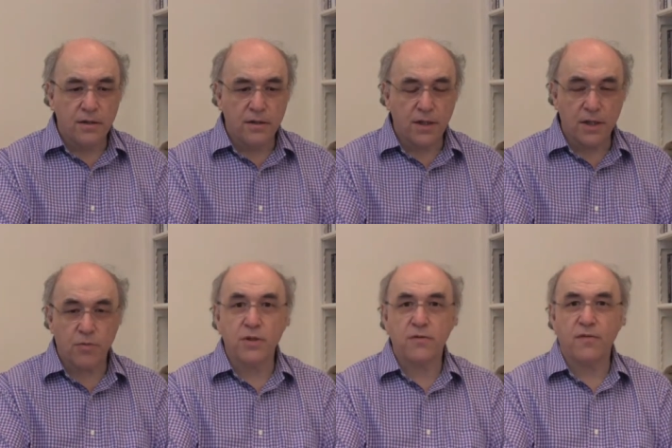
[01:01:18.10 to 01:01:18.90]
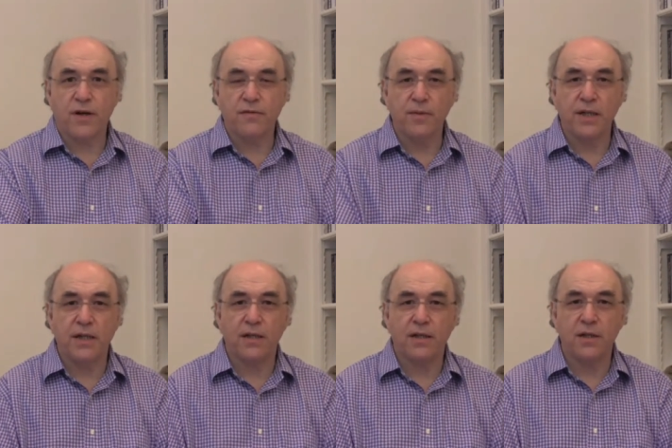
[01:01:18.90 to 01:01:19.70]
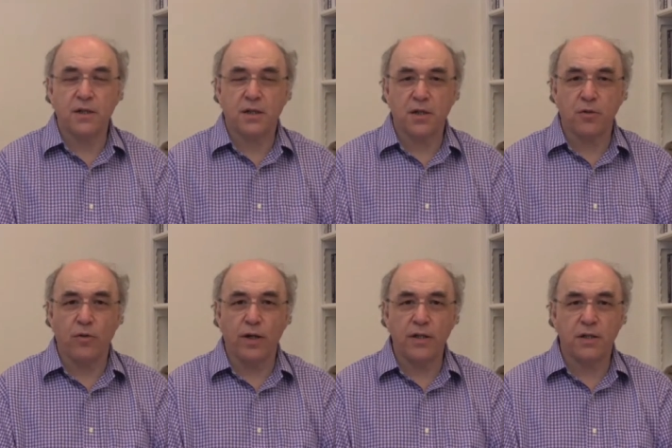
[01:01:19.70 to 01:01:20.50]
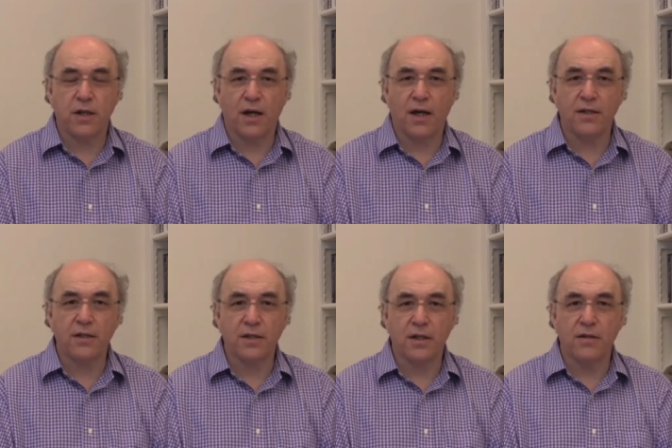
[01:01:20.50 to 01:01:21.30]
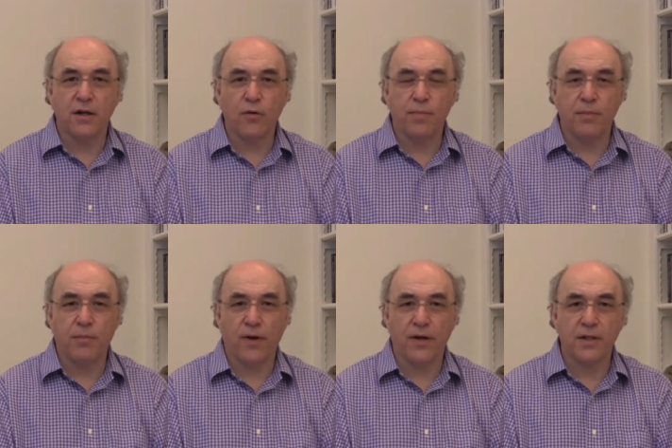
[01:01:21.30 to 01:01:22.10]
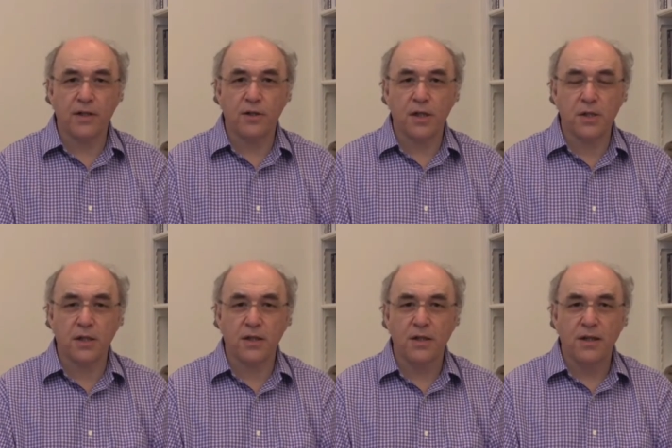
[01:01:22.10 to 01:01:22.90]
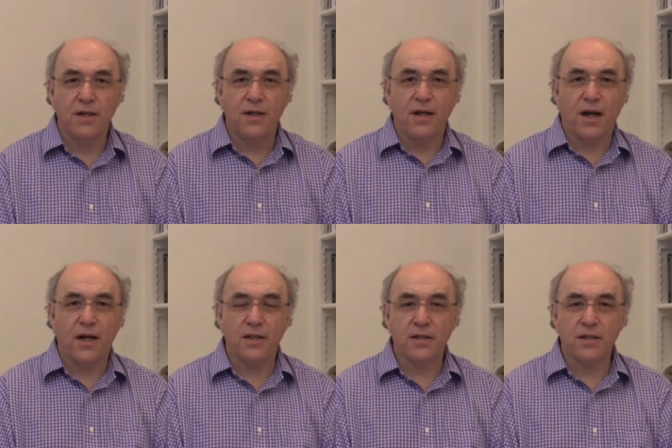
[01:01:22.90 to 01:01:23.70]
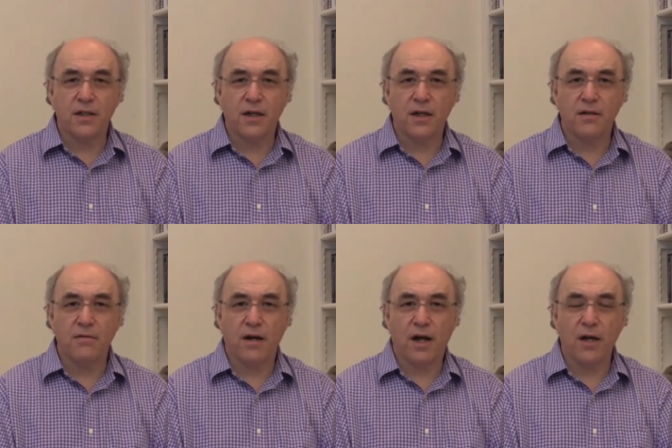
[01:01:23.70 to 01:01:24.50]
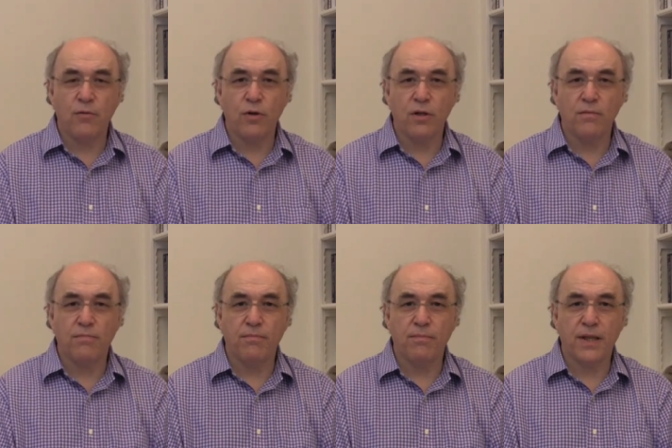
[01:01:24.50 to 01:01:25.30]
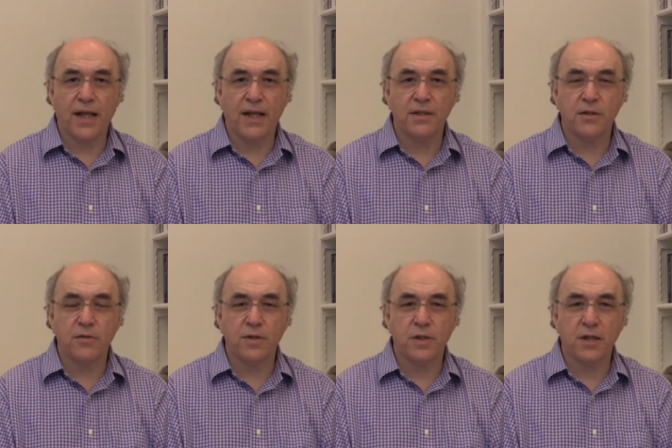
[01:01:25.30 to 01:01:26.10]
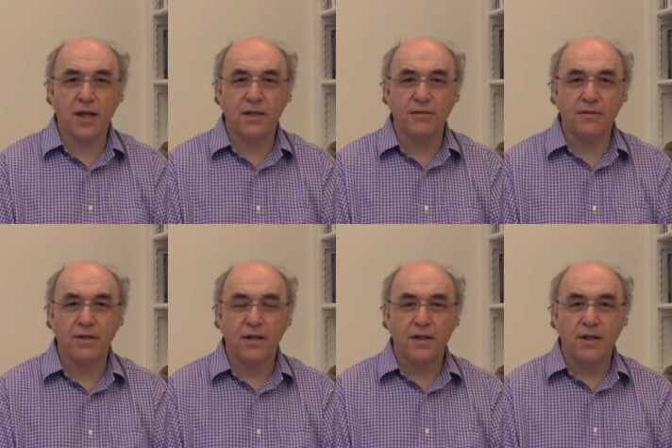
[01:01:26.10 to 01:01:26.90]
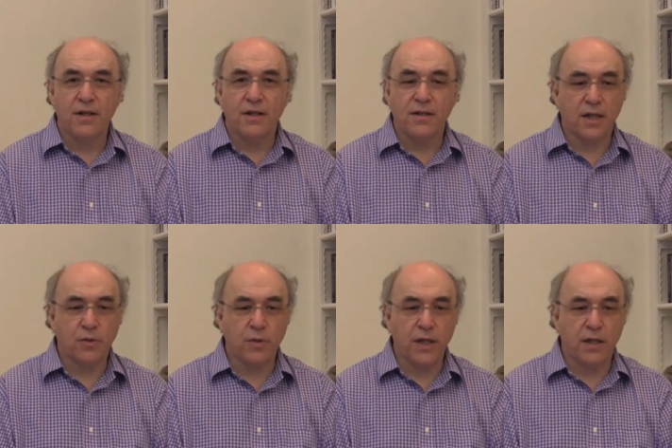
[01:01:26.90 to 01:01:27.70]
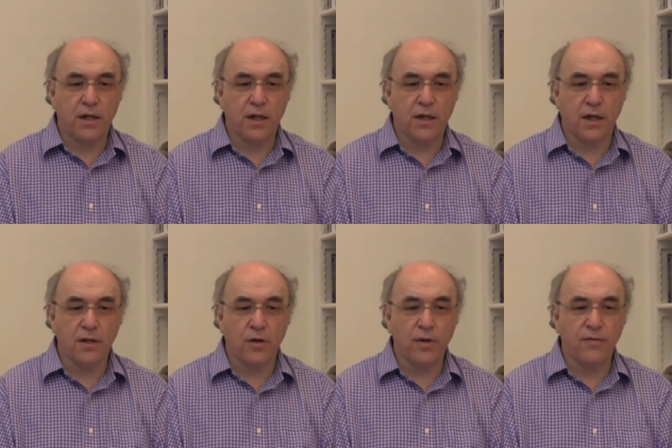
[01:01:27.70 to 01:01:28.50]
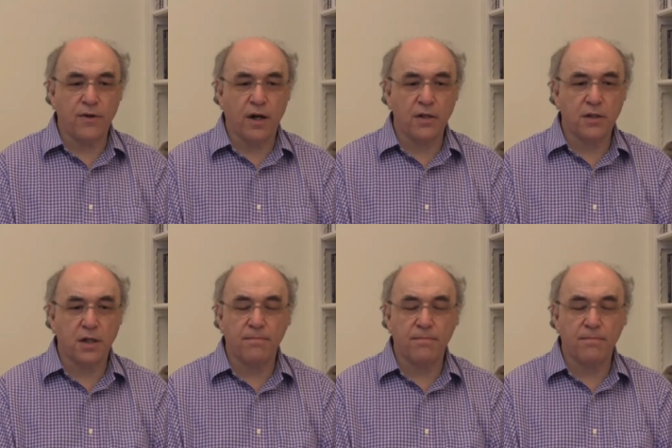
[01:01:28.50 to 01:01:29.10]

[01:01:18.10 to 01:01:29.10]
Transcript: this was fun for me, at least, as always, and hope people found it interesting. And I will plan to do this again next week. And I know we've got